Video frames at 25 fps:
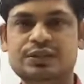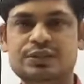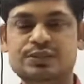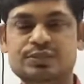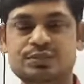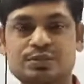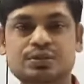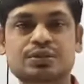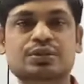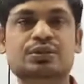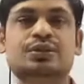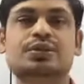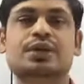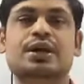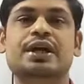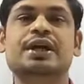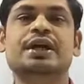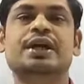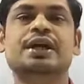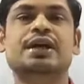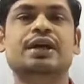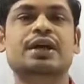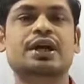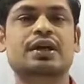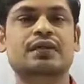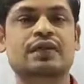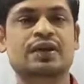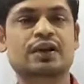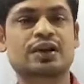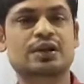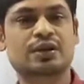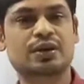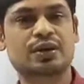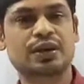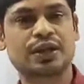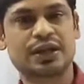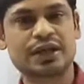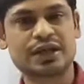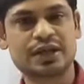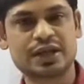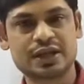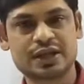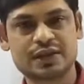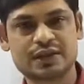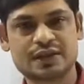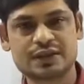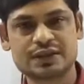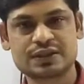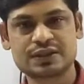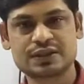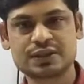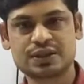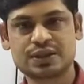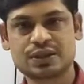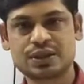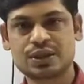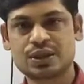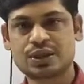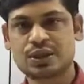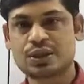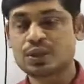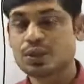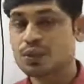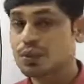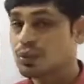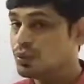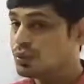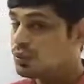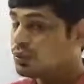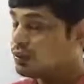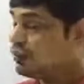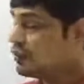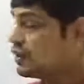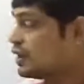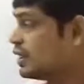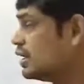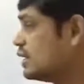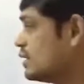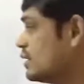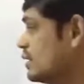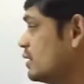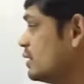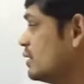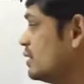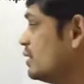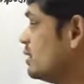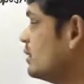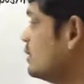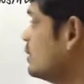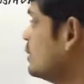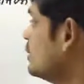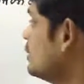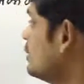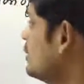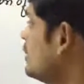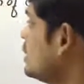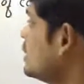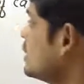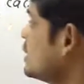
monohydrate, I will call it as. When the